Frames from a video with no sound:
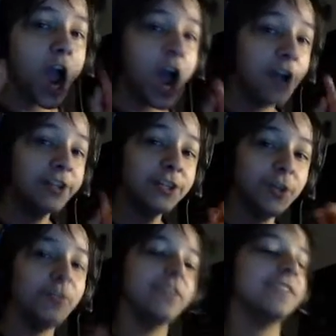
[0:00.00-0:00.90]
had
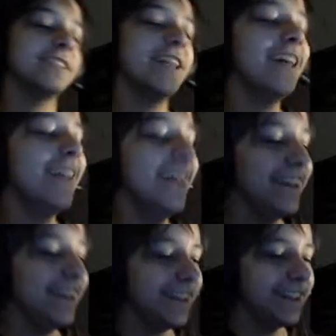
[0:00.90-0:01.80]
shoulders.
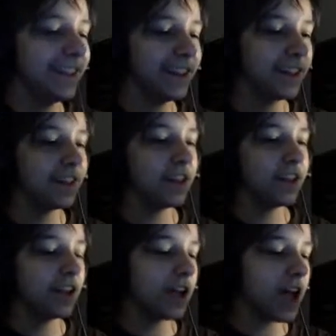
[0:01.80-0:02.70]

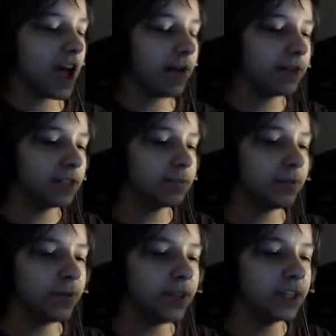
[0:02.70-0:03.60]
There's
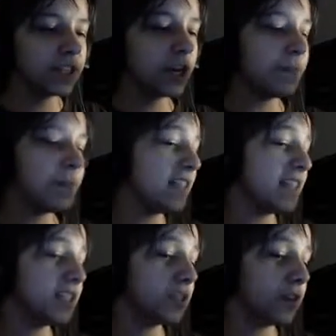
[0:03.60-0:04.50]
pretty disturbing
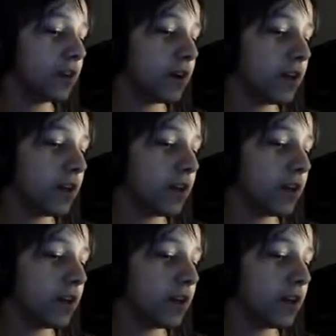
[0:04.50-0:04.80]
things going